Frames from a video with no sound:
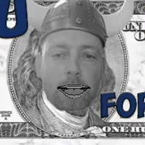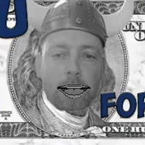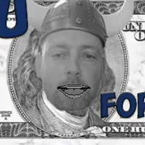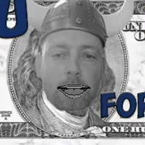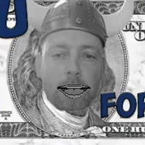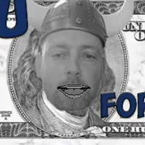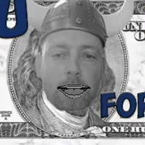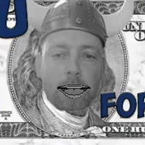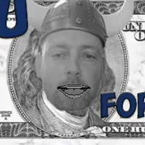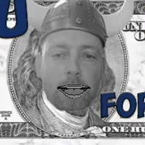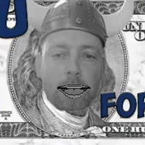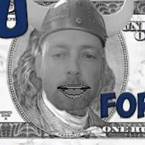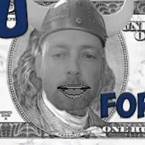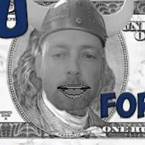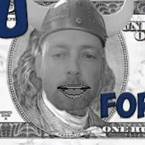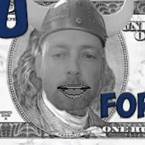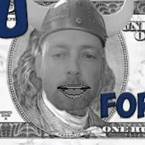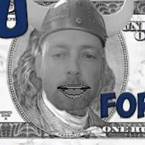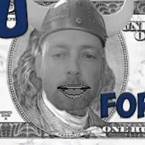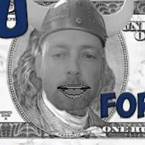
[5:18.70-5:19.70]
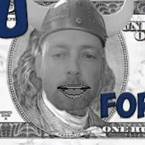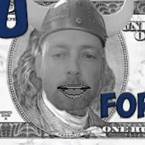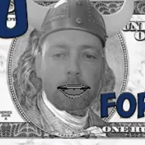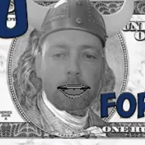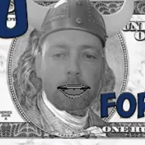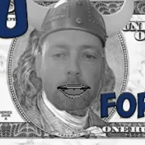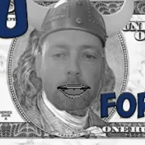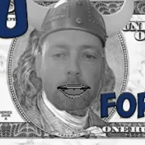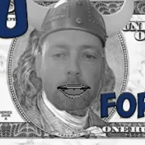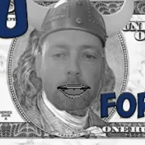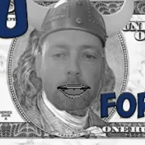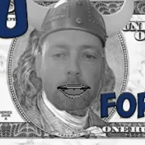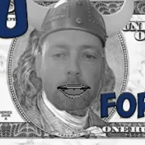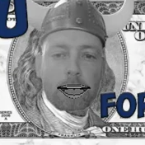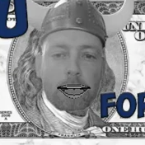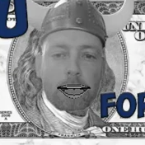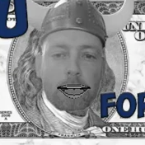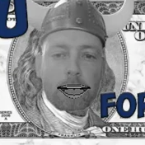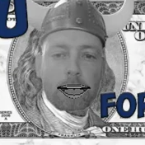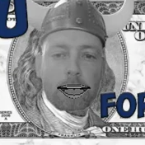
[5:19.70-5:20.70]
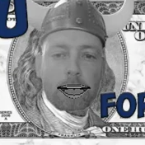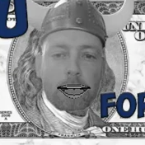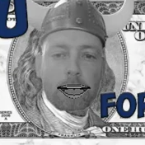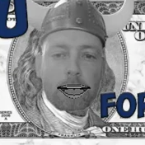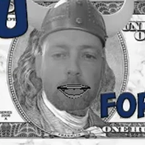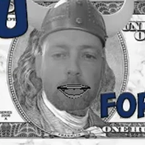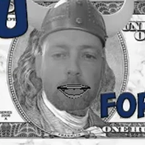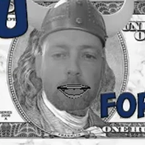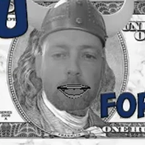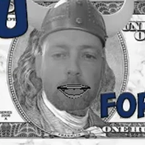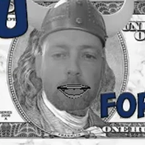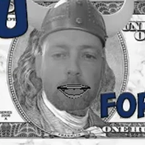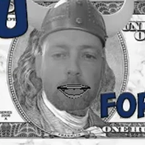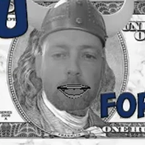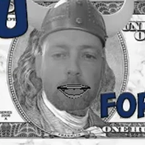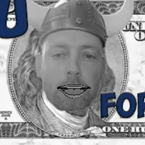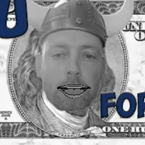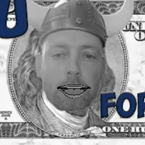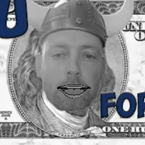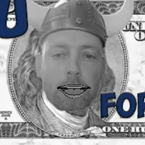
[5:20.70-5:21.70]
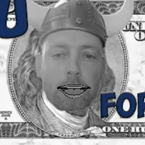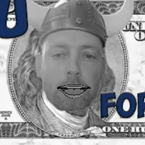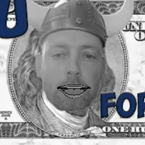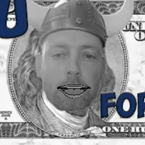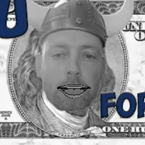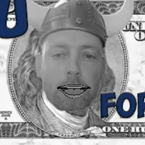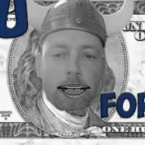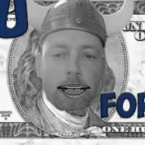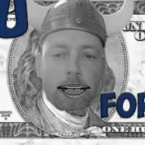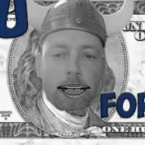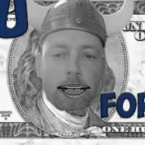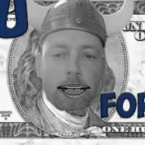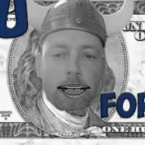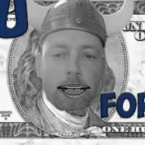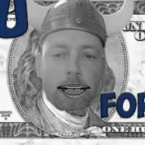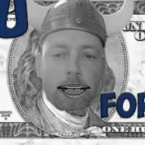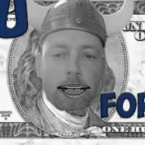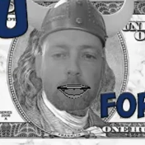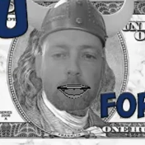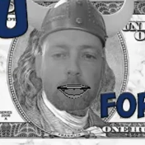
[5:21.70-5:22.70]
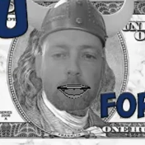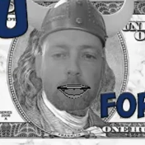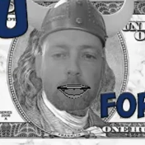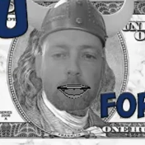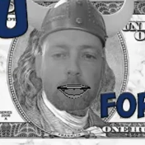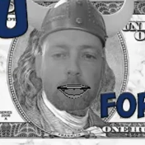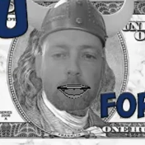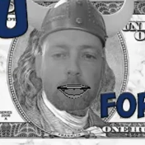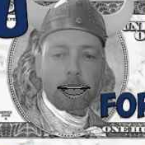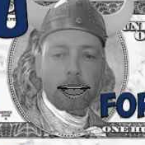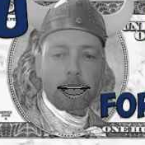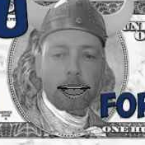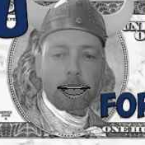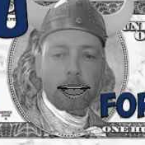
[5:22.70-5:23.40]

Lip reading: This is a still picture; no speech is visible.